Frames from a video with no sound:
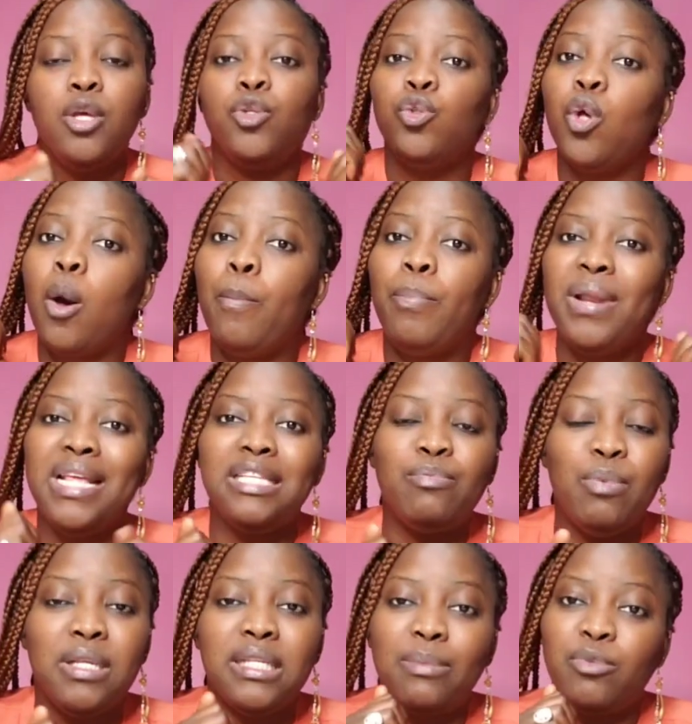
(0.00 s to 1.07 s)
So please,
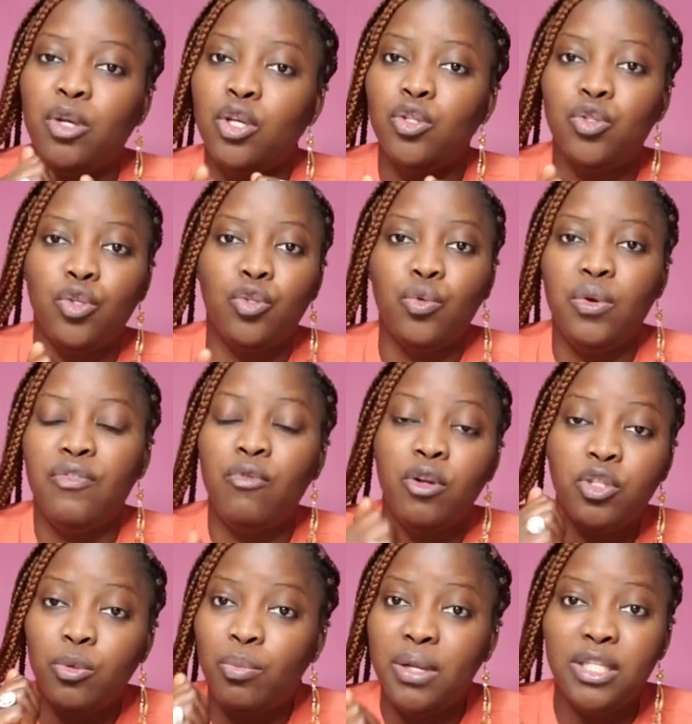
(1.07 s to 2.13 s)
I'm talking to you. If you
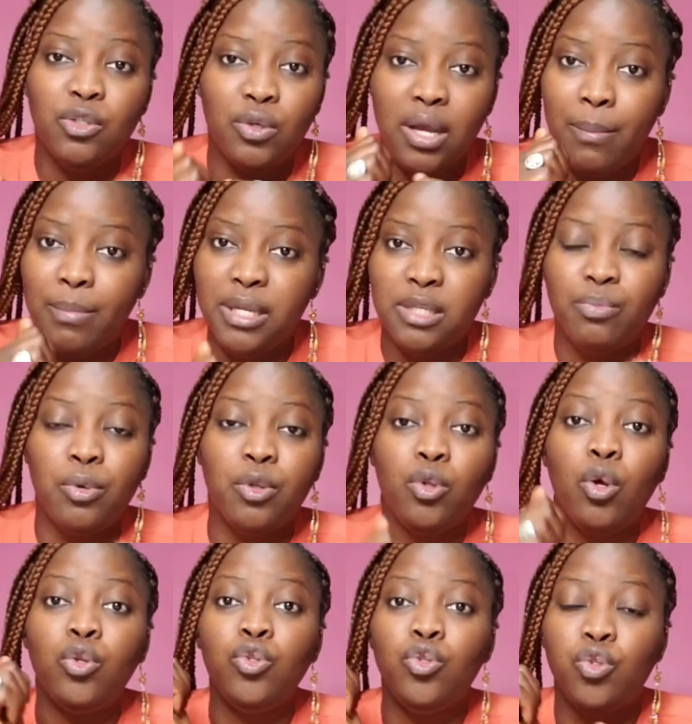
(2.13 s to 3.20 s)
want to bleach, you can bleach, but
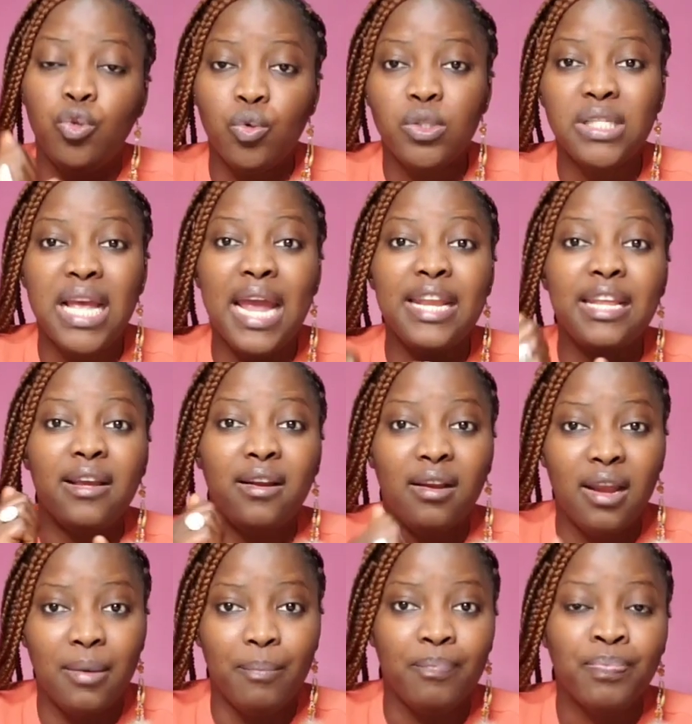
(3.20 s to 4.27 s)
don't use any
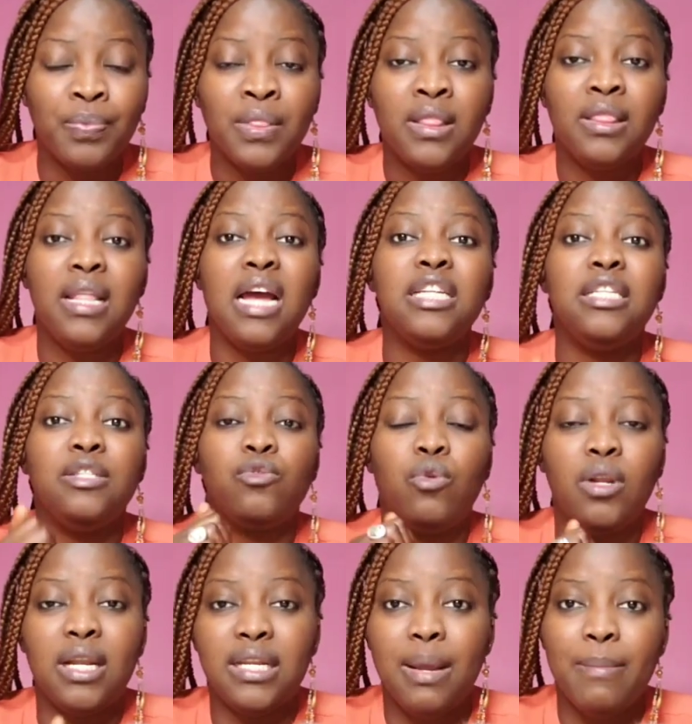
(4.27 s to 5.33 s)
cream that is
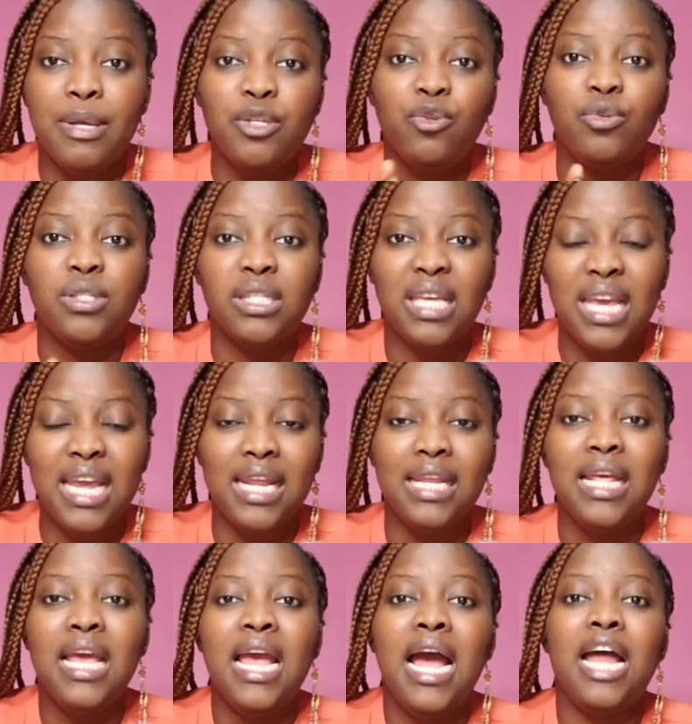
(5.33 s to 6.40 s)
gonna damage your
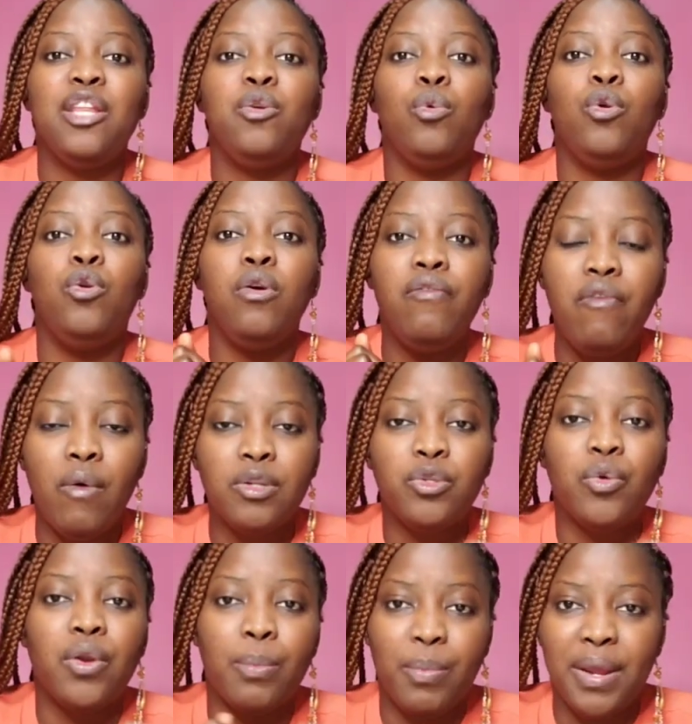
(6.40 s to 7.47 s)
skin, and you will look forward
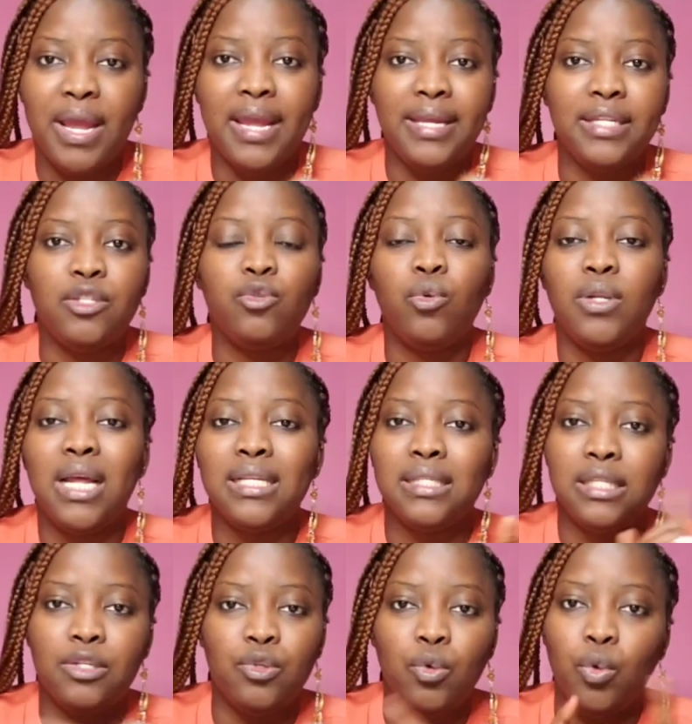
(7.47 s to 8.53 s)
to repair it. So that
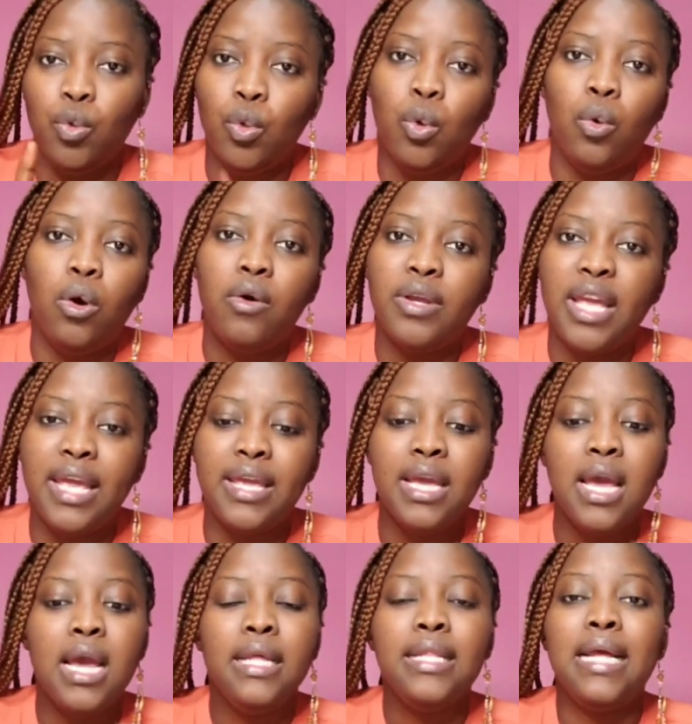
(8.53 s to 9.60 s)
is a no. Okay,
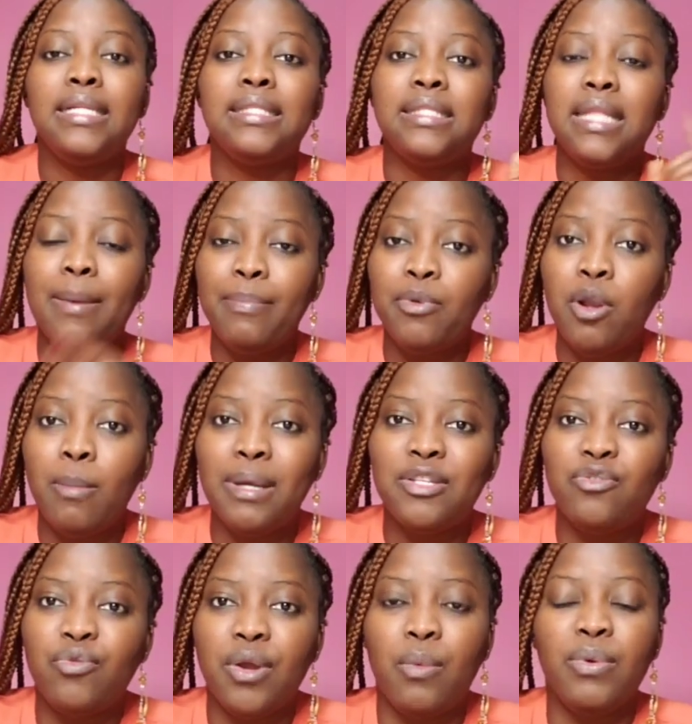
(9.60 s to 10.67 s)
then step number
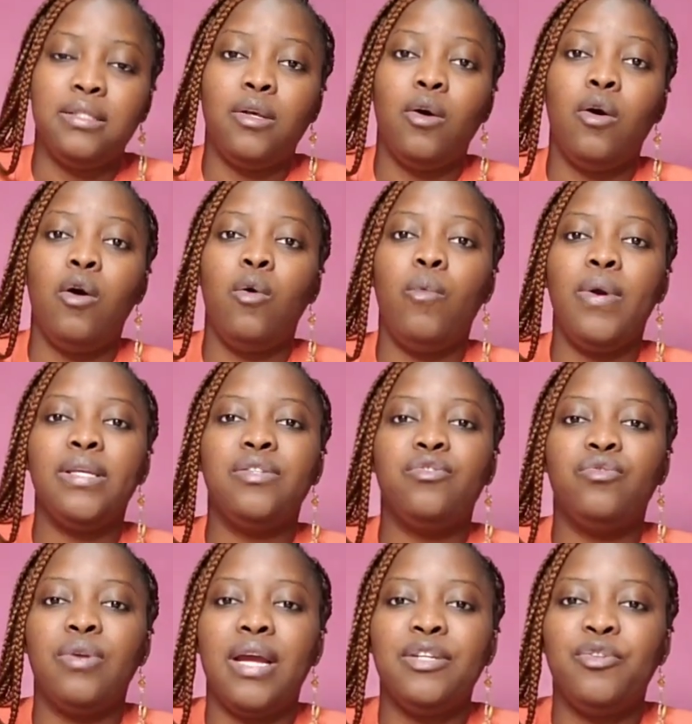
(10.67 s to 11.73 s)
3, always
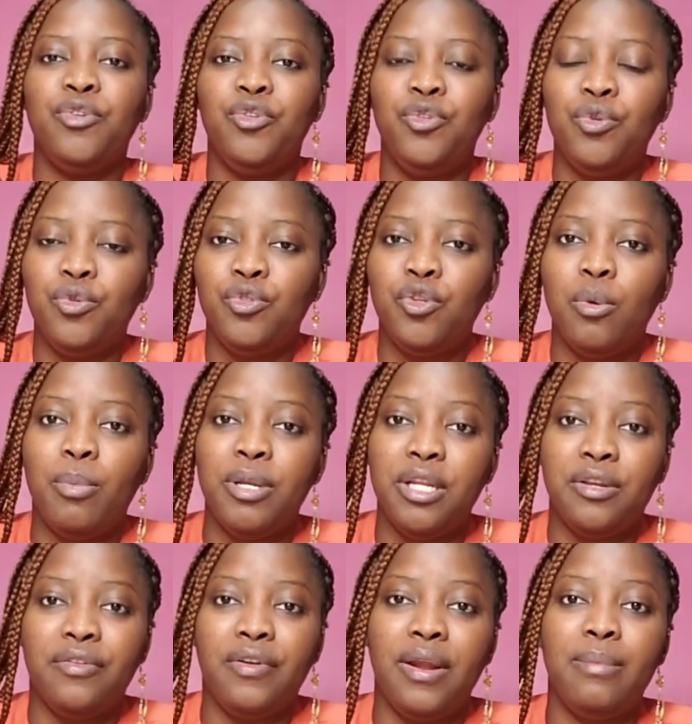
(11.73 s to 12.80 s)
try to use your body
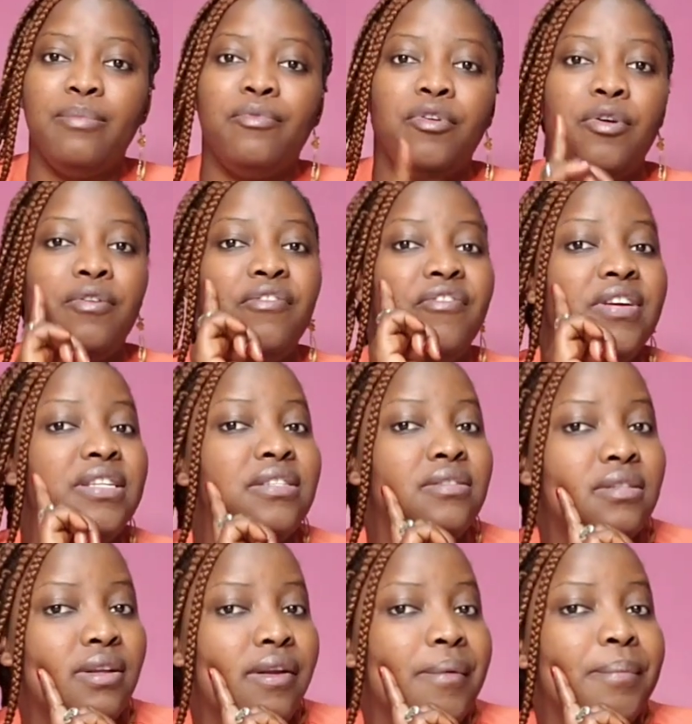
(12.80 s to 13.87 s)
cream for your
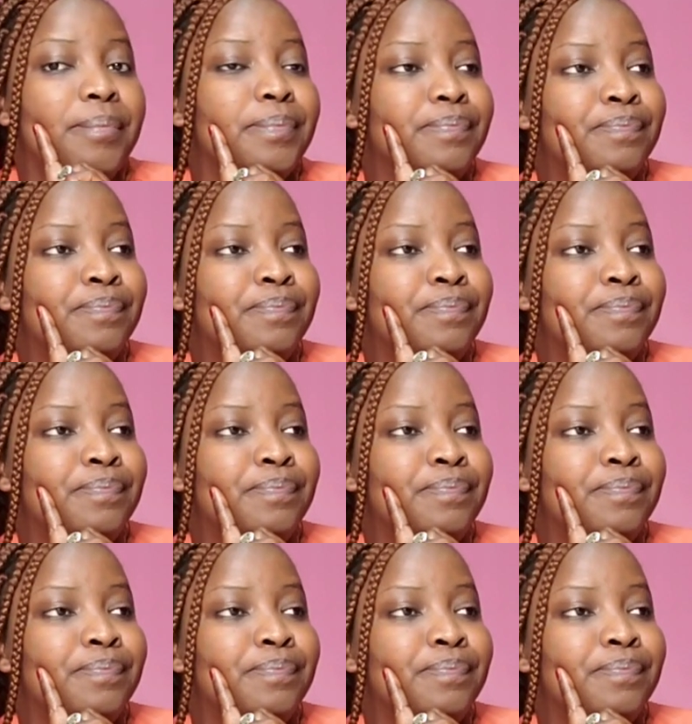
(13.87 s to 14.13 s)
face cream.